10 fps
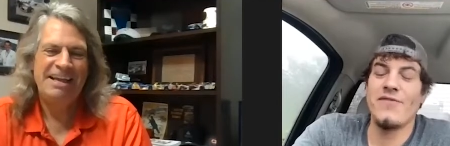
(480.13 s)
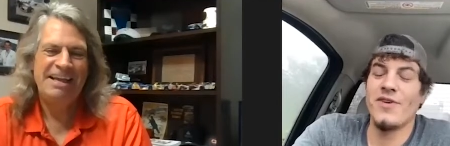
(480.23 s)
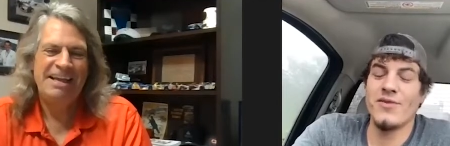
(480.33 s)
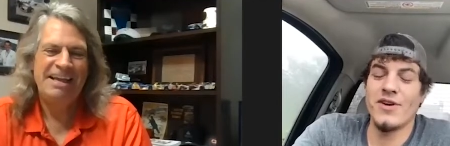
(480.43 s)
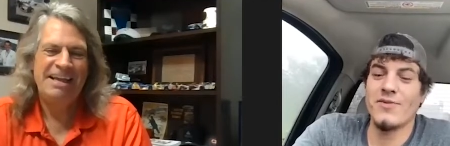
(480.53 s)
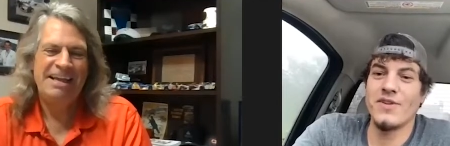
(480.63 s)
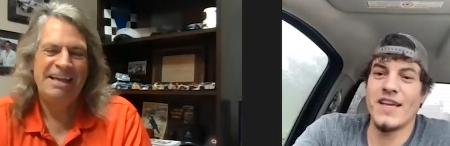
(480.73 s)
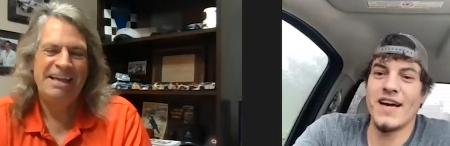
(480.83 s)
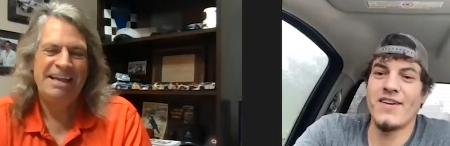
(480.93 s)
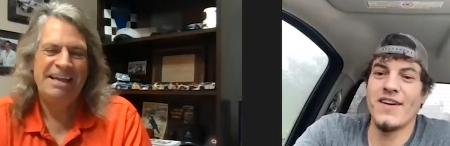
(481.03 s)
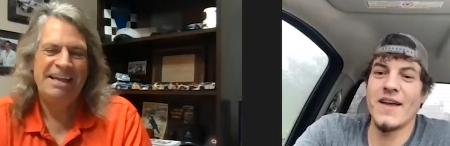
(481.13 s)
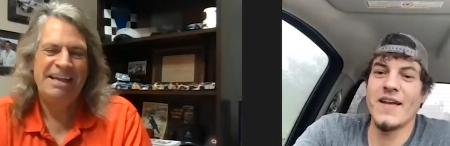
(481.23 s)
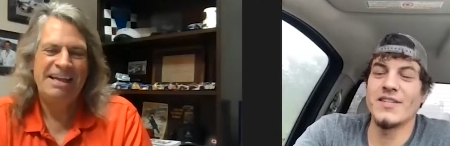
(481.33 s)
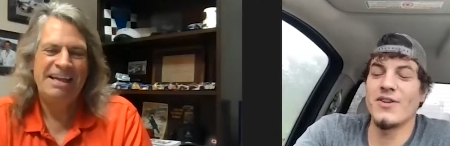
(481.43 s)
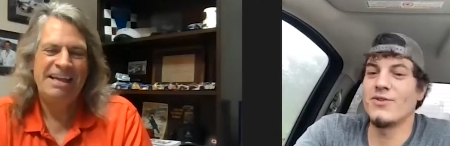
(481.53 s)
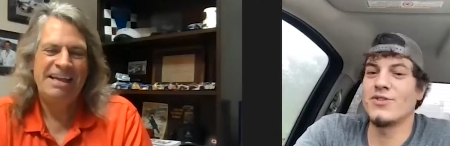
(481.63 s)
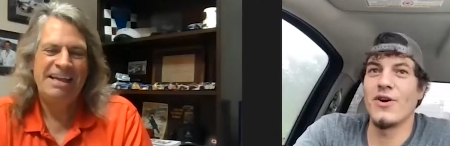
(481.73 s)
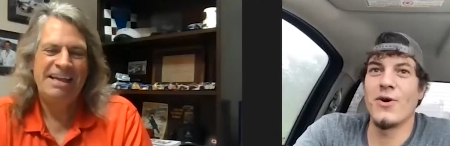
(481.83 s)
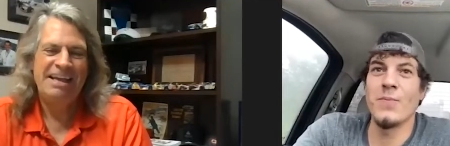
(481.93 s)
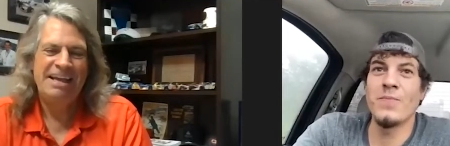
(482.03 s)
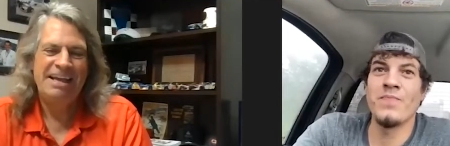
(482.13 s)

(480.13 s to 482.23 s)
Speaker 1: fun running with the IRA. It's close to home.